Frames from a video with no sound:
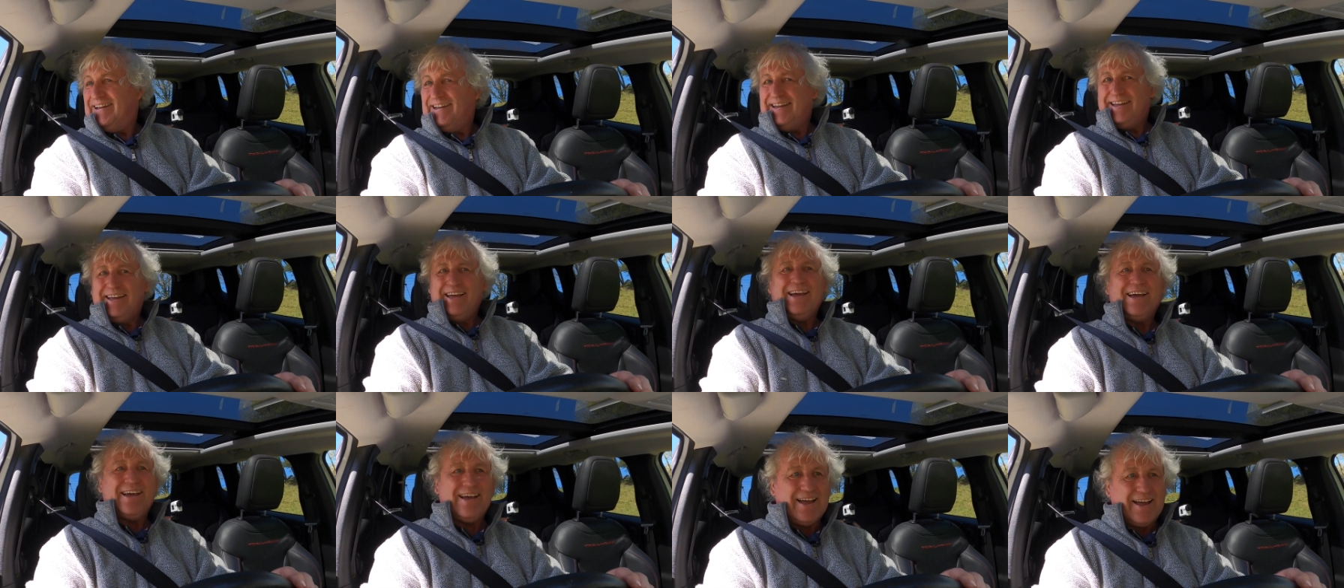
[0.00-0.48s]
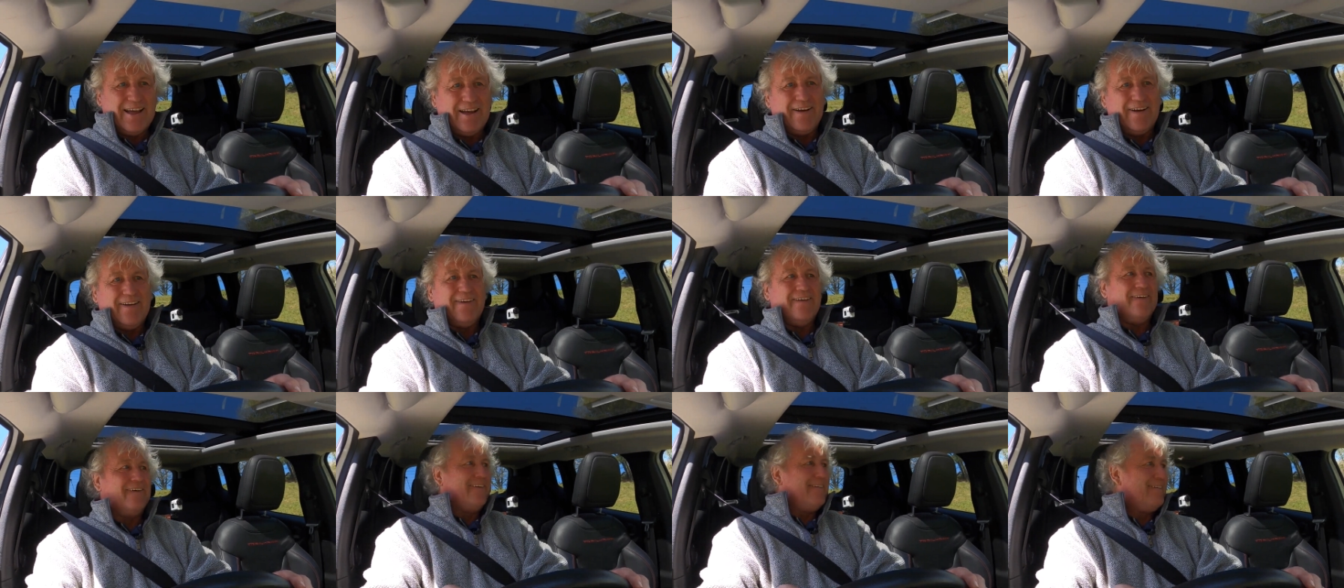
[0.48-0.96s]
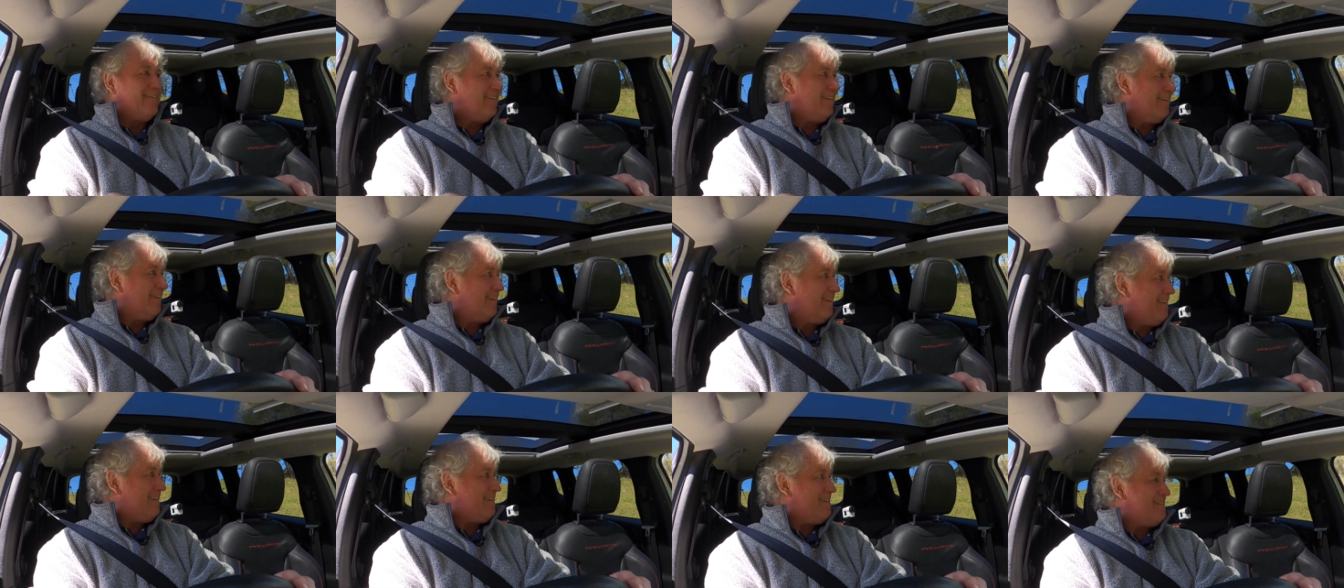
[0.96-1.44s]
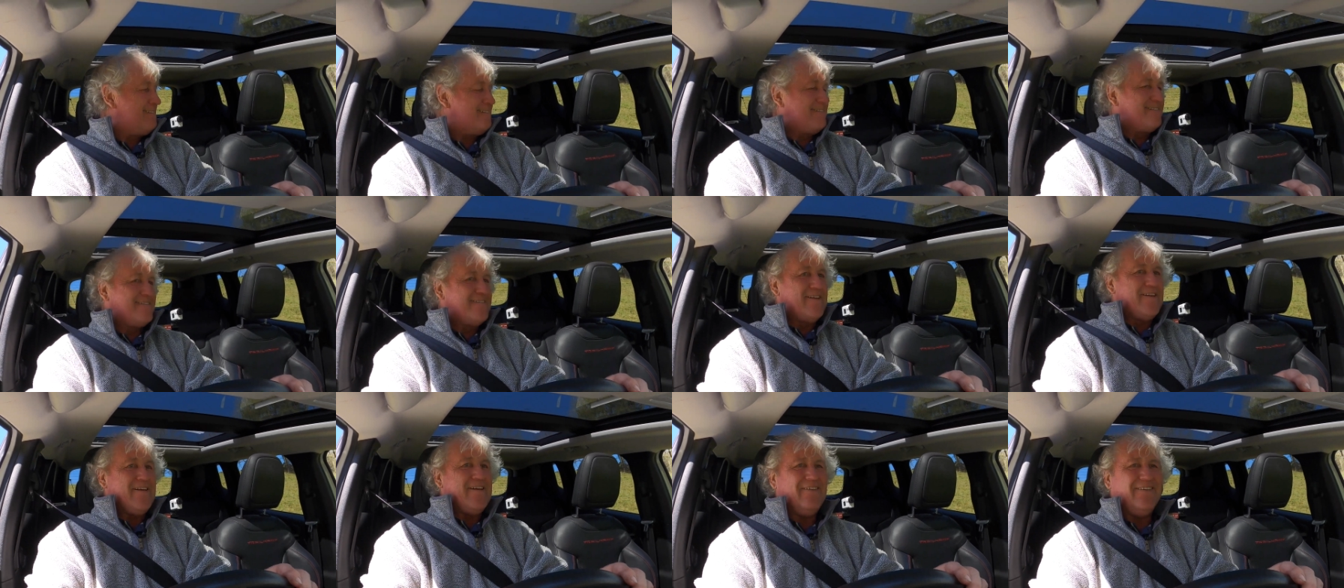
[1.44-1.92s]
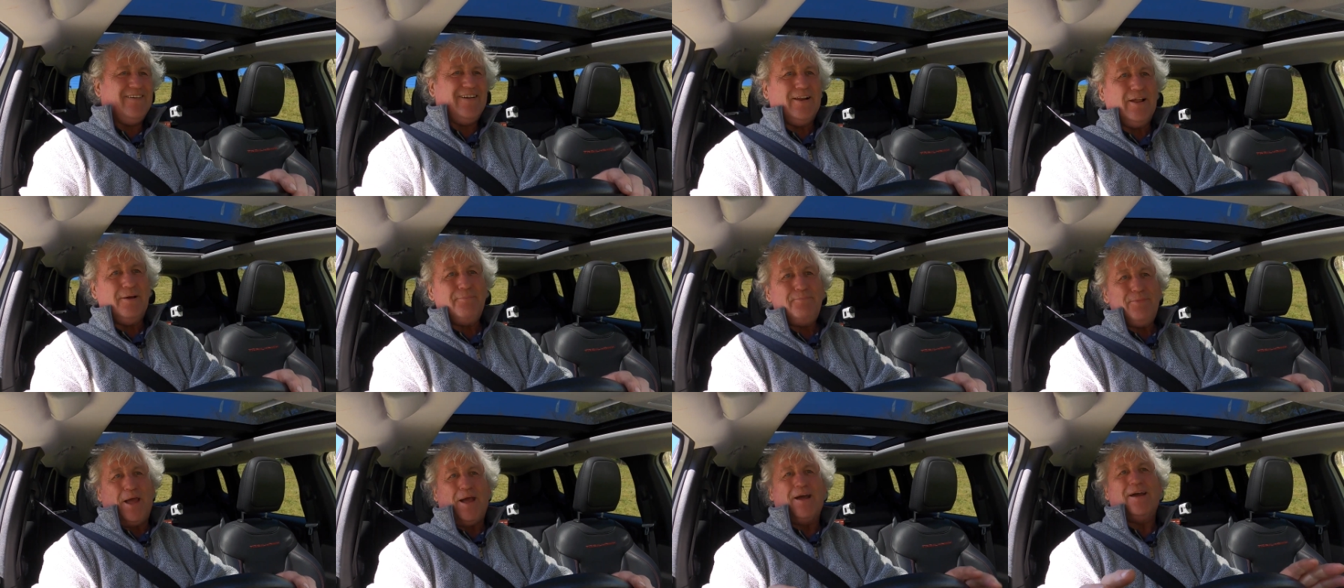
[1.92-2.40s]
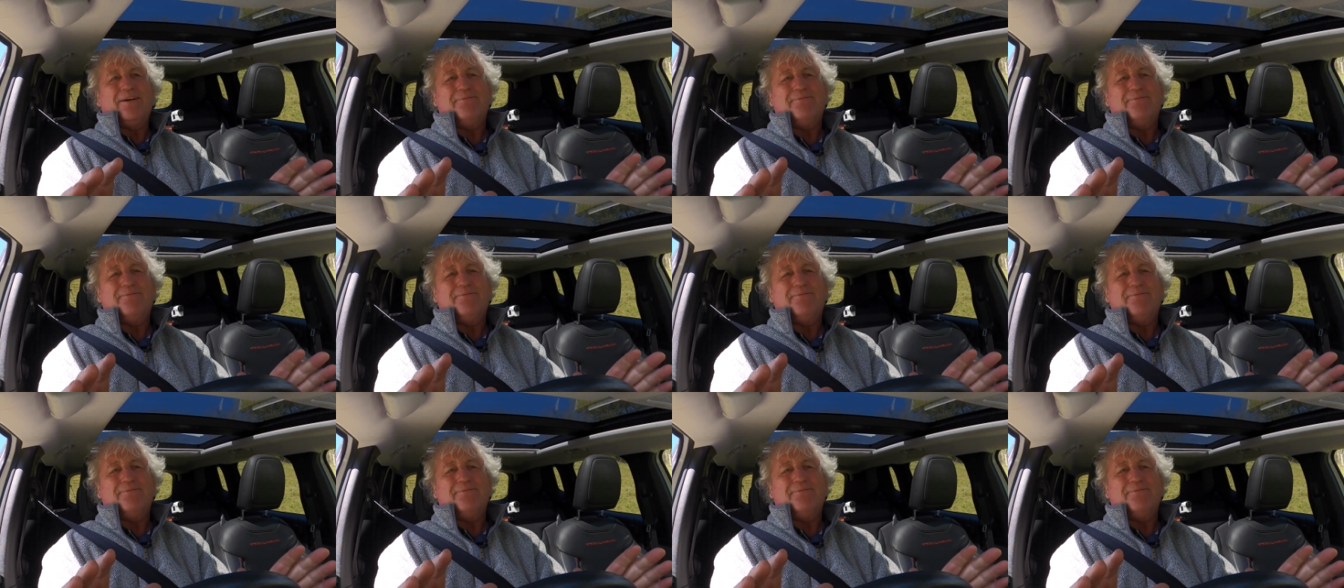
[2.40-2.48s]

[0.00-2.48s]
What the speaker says: Yeah. Well,